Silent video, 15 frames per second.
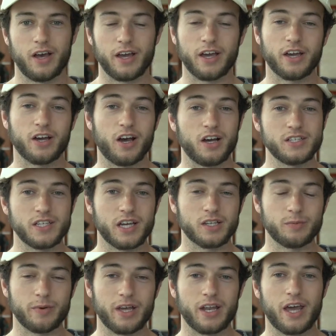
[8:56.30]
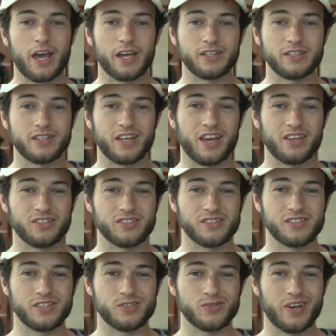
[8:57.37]
I got contacted by an acting
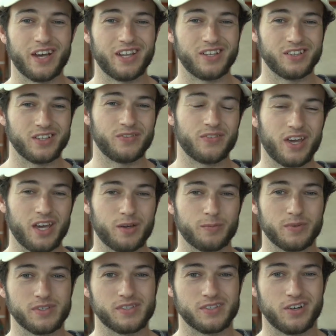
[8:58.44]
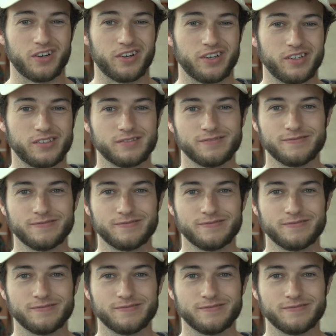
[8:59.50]
agency, so I had to leave campus. Sorry.